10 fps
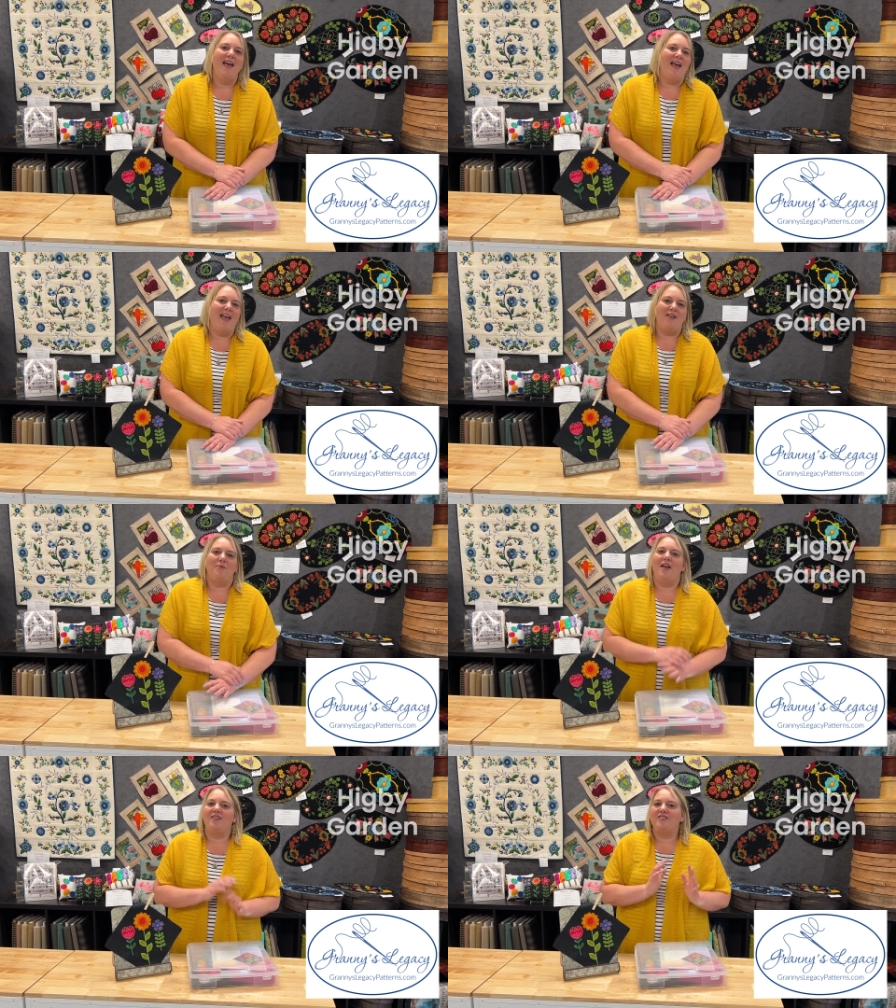And
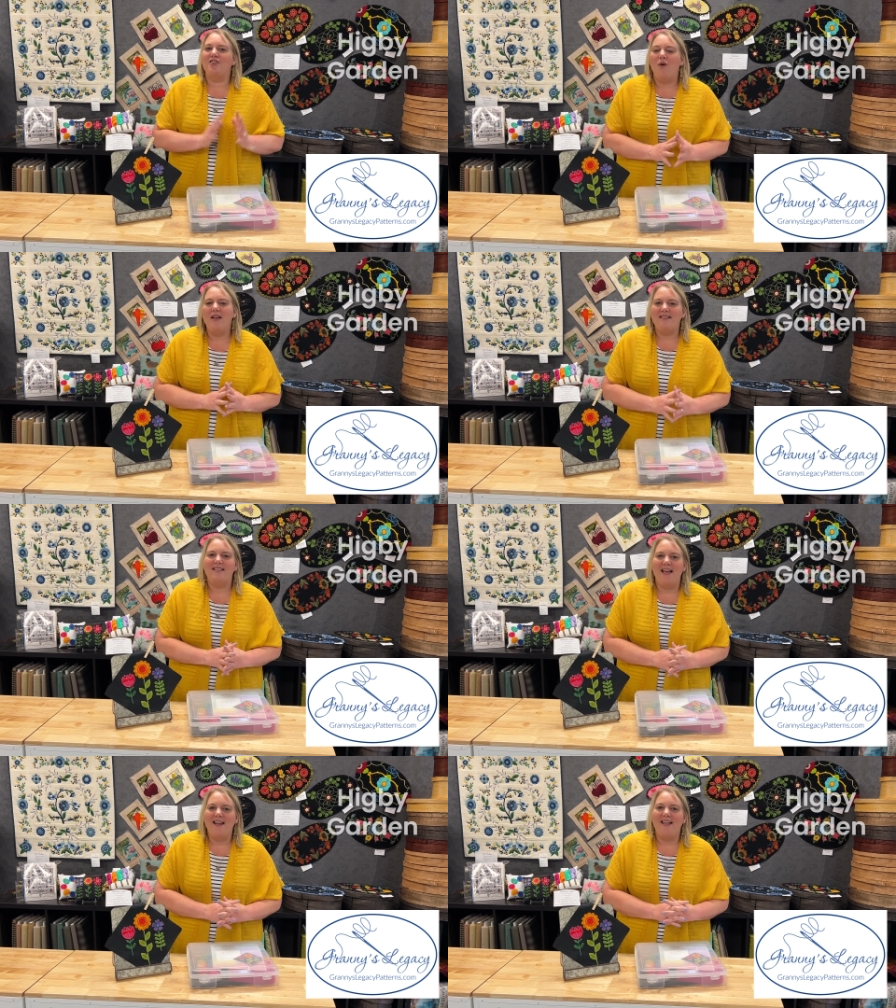we are so
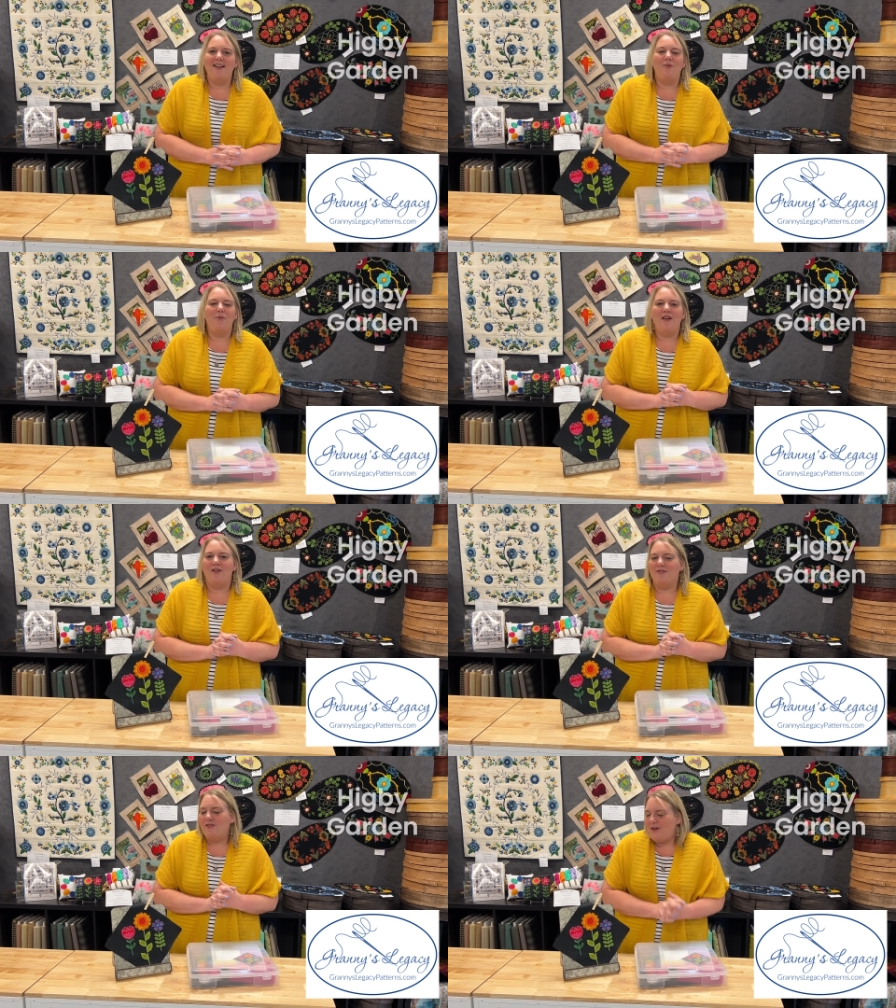excited. We
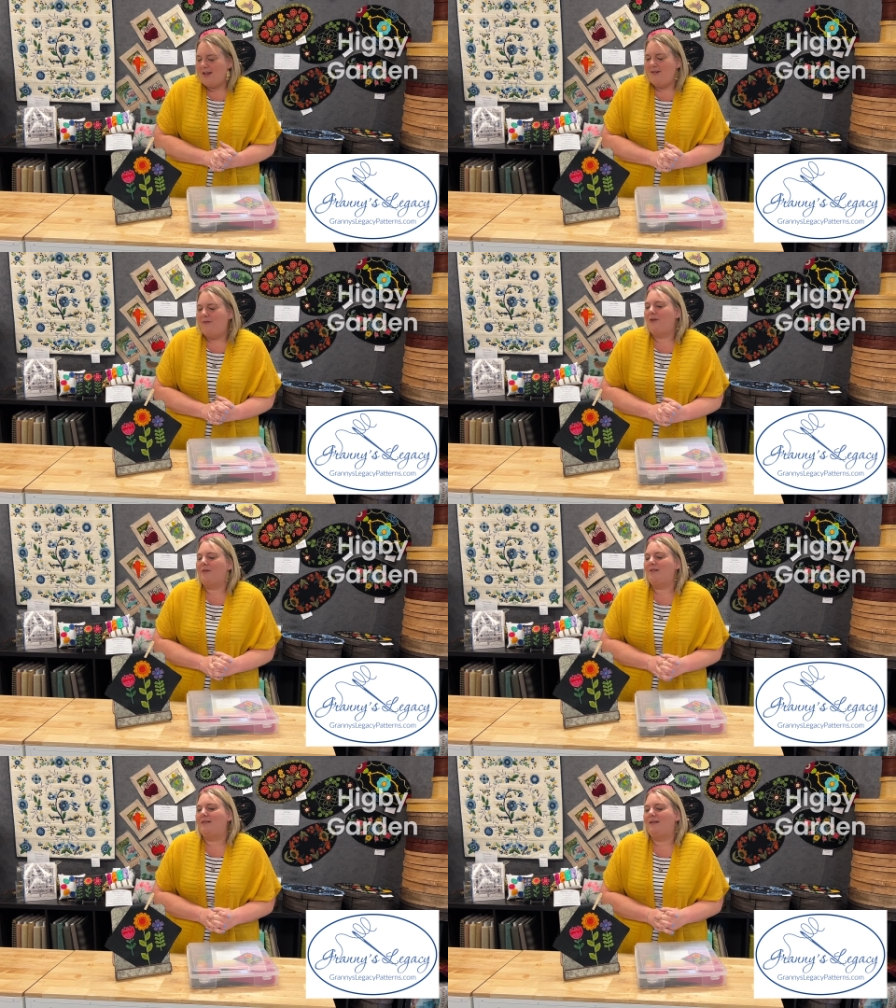are looking
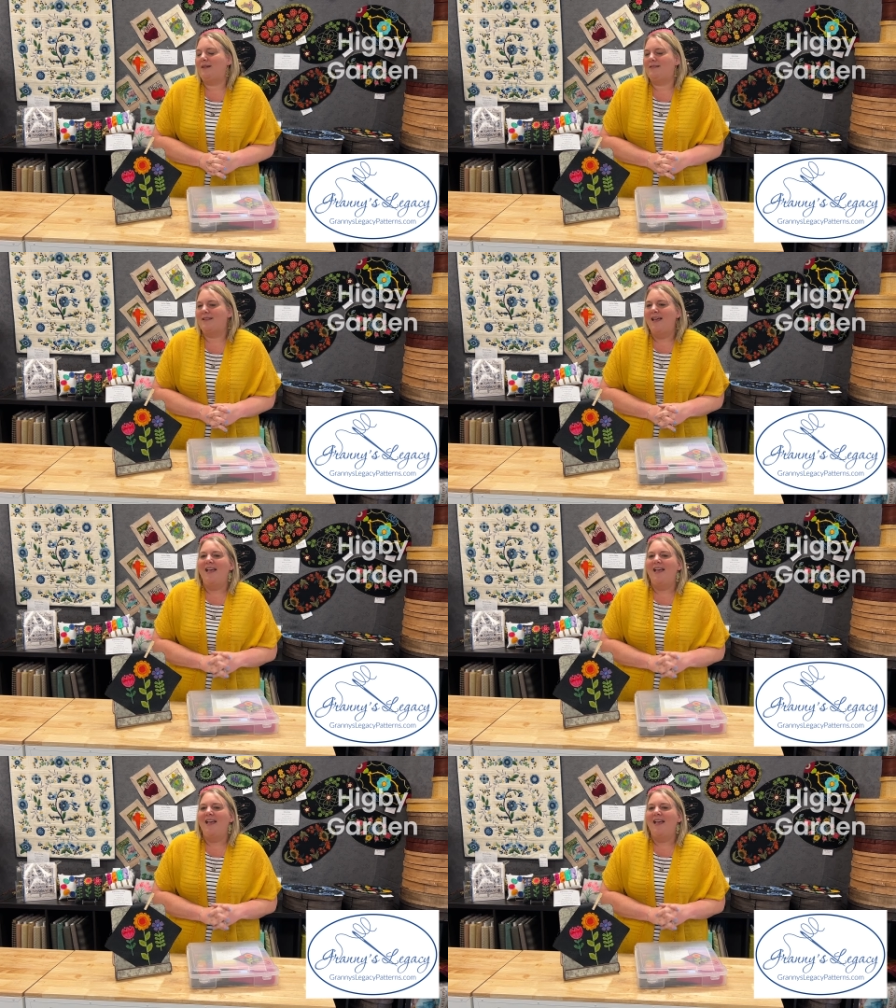forward to this